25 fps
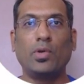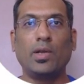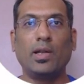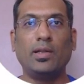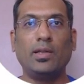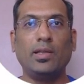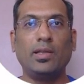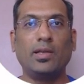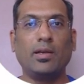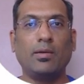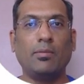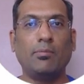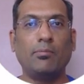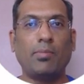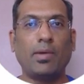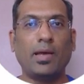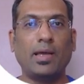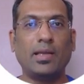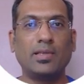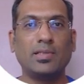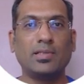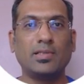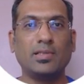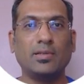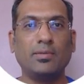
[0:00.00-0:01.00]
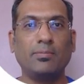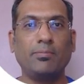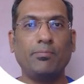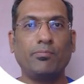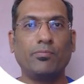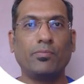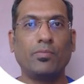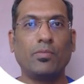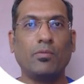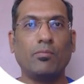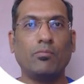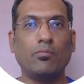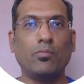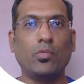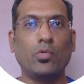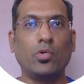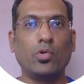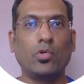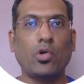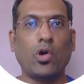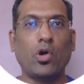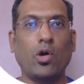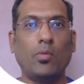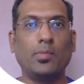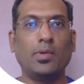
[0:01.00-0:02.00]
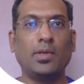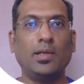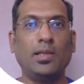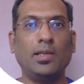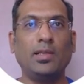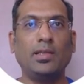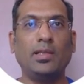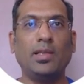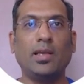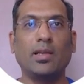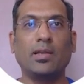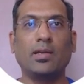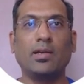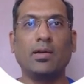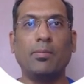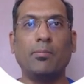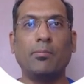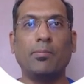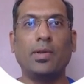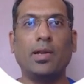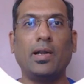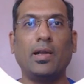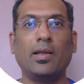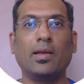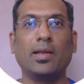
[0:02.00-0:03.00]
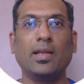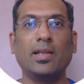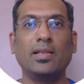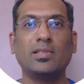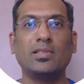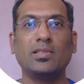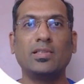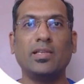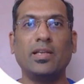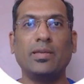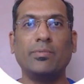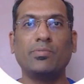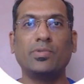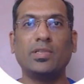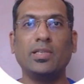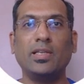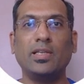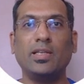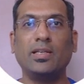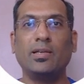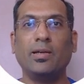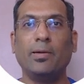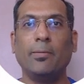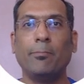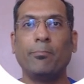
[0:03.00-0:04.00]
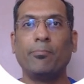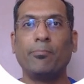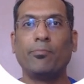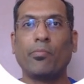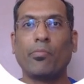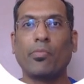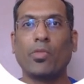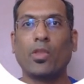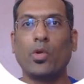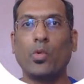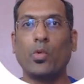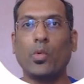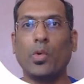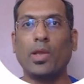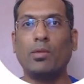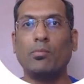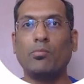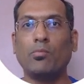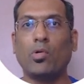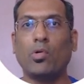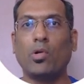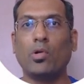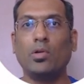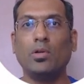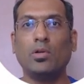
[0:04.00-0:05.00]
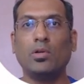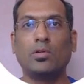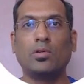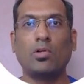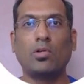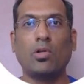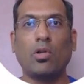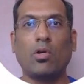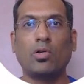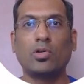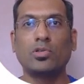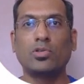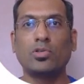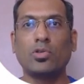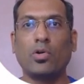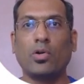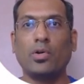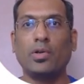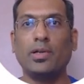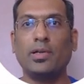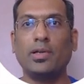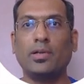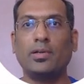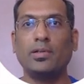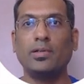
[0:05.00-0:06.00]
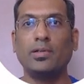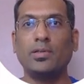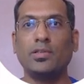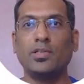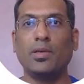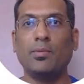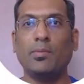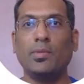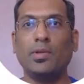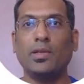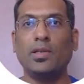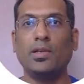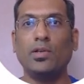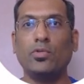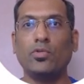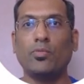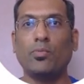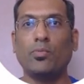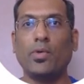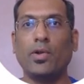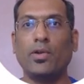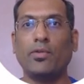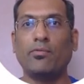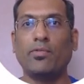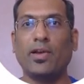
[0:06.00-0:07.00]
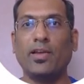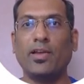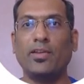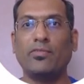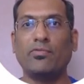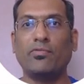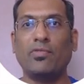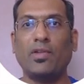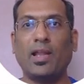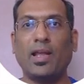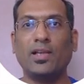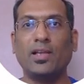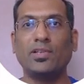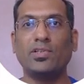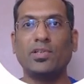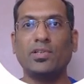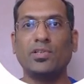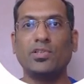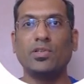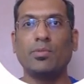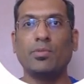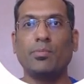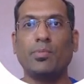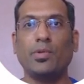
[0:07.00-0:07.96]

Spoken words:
look at the comparison, more commonly they are compared against DeepSeek Quen model, Claude Sonnet, Gemini 2.5 Flash and